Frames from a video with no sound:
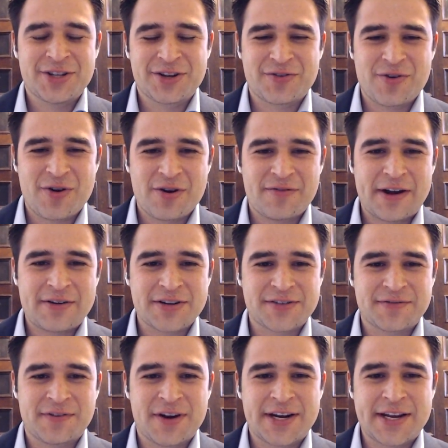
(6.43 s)
to the
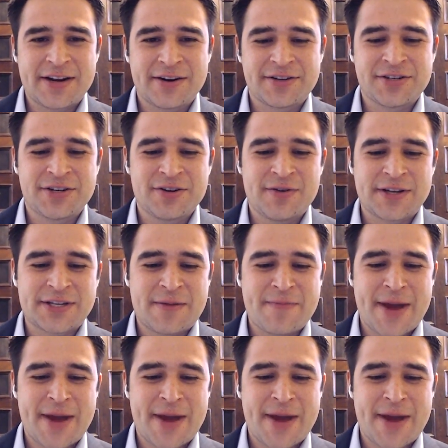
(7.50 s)
coronavirus front here, too.